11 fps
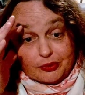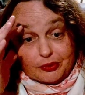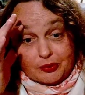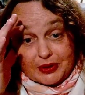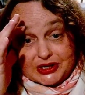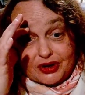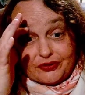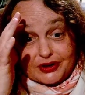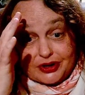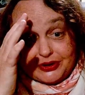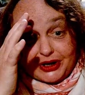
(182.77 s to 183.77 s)
myself
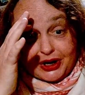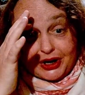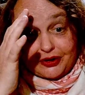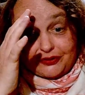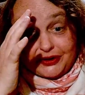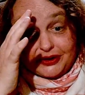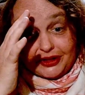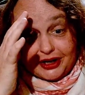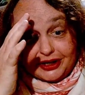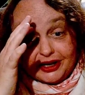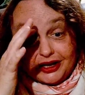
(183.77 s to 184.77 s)
included, are feeling